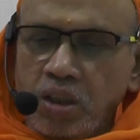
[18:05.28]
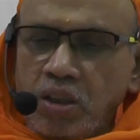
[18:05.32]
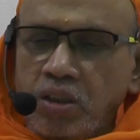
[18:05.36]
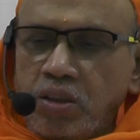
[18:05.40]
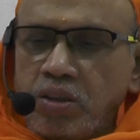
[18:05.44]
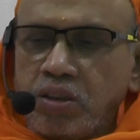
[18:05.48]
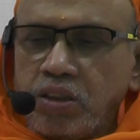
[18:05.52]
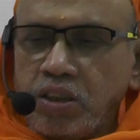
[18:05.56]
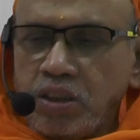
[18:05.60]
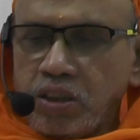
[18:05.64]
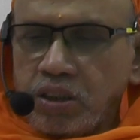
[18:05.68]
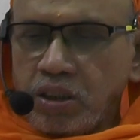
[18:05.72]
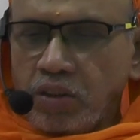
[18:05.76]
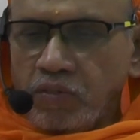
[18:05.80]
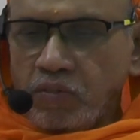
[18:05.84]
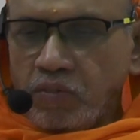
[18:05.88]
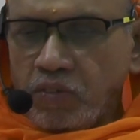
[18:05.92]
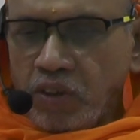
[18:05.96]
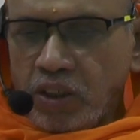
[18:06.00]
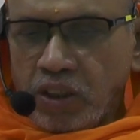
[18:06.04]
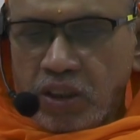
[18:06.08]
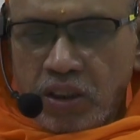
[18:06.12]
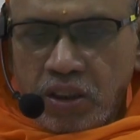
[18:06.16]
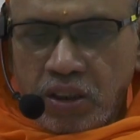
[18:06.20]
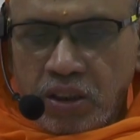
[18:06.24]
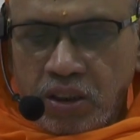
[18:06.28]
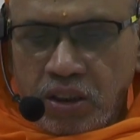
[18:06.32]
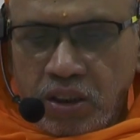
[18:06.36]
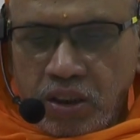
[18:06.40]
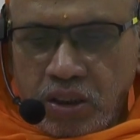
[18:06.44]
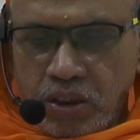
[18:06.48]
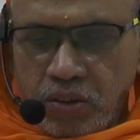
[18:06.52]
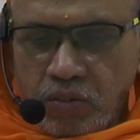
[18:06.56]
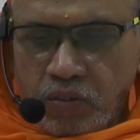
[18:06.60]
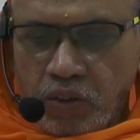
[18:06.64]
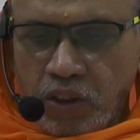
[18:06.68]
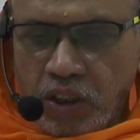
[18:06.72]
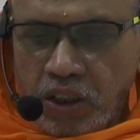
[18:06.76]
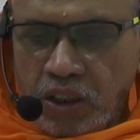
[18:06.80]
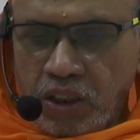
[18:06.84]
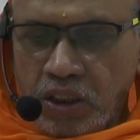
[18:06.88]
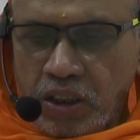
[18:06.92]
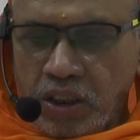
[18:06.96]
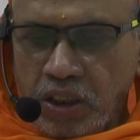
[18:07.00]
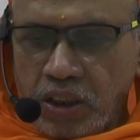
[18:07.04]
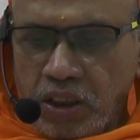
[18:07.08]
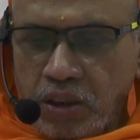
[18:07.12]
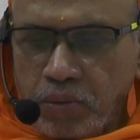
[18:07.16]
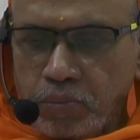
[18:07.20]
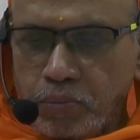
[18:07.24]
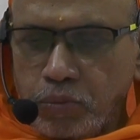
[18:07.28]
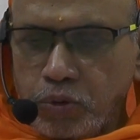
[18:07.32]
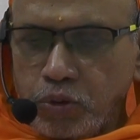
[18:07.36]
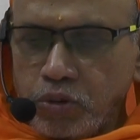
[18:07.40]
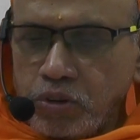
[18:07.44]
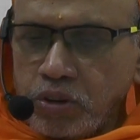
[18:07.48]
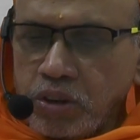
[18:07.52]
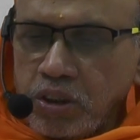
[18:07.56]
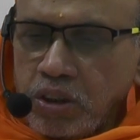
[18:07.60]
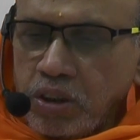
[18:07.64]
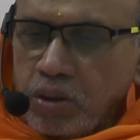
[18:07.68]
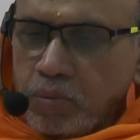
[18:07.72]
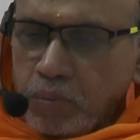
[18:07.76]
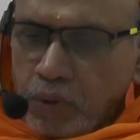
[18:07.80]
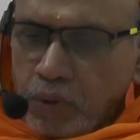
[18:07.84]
See, someone is violently abusing the